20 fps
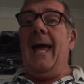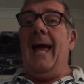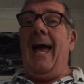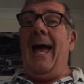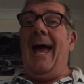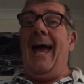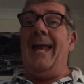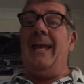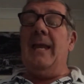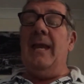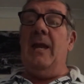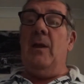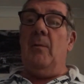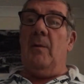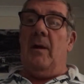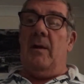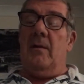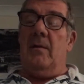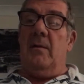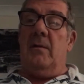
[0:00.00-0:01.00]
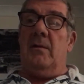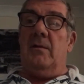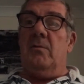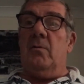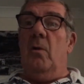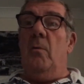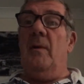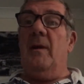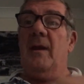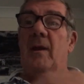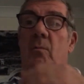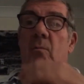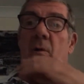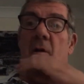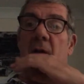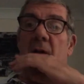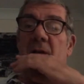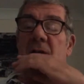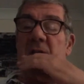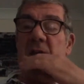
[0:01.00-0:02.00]
And anyway, so I went in
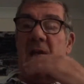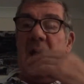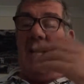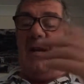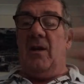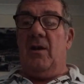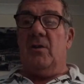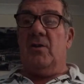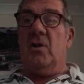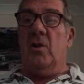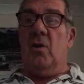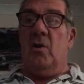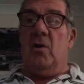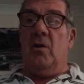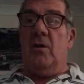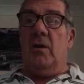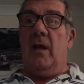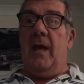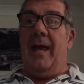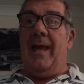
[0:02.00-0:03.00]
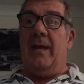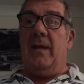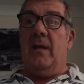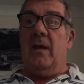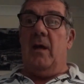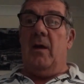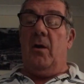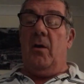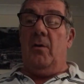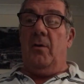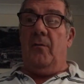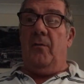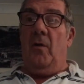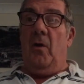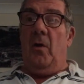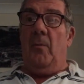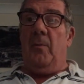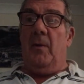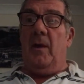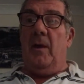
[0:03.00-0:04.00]
once, and I turned, and on the
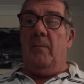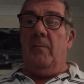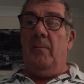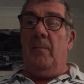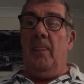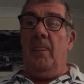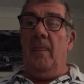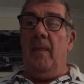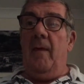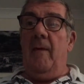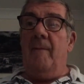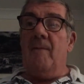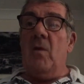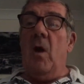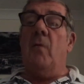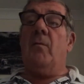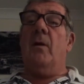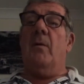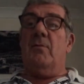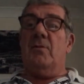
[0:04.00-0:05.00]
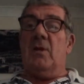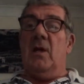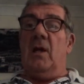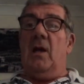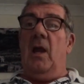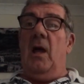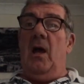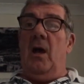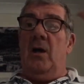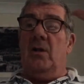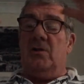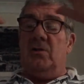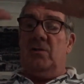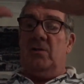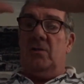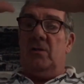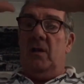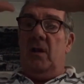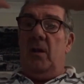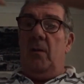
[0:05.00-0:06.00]
far beam, there was a
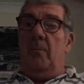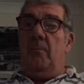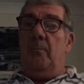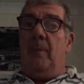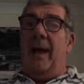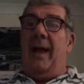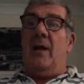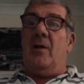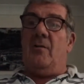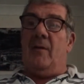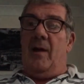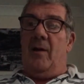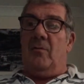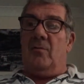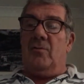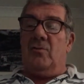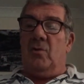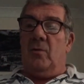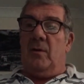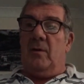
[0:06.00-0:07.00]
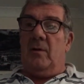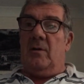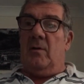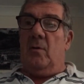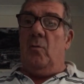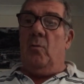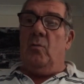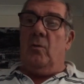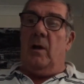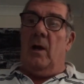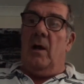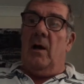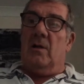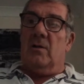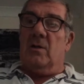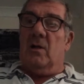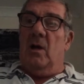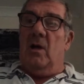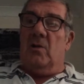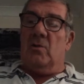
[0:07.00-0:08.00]
glass background to it, all
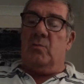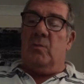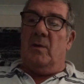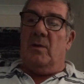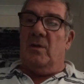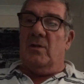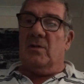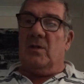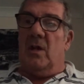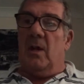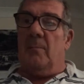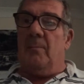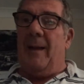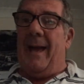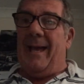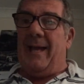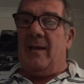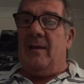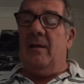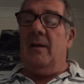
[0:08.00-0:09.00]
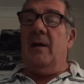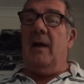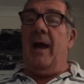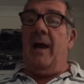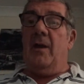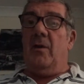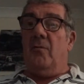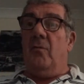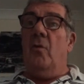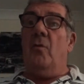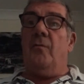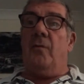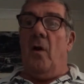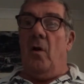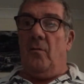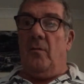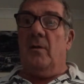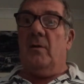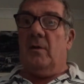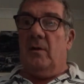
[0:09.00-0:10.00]
glass windows at the back, and a roof
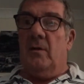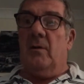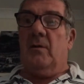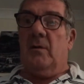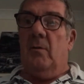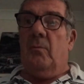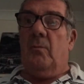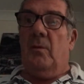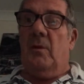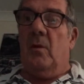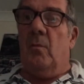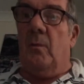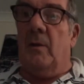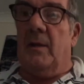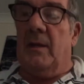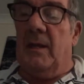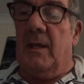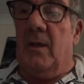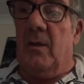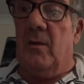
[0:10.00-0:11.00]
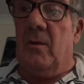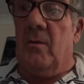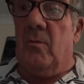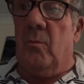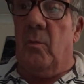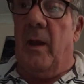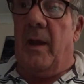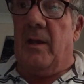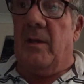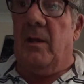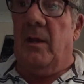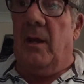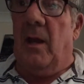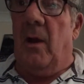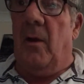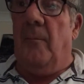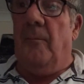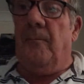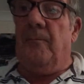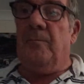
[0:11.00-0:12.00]
over it. You didn't want your wheat to get wet, you
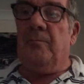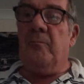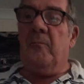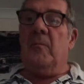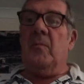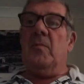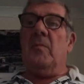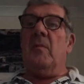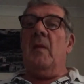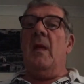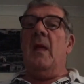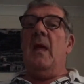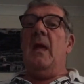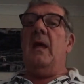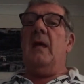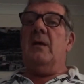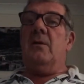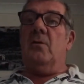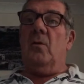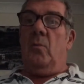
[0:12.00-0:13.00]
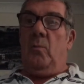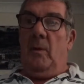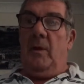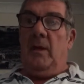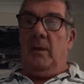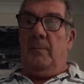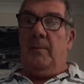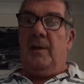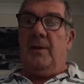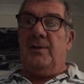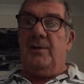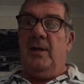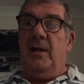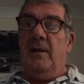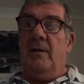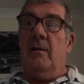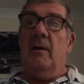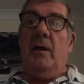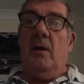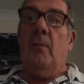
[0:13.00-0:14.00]
know. It's not wheat, a big
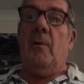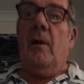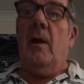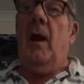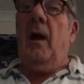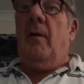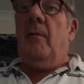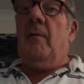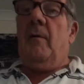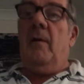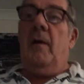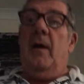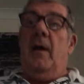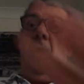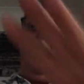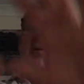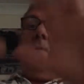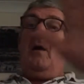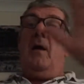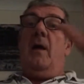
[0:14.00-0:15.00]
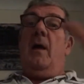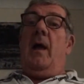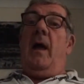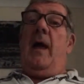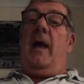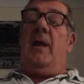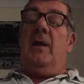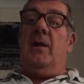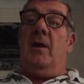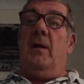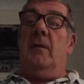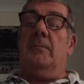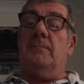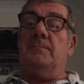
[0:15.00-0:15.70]
shit. Anyway, and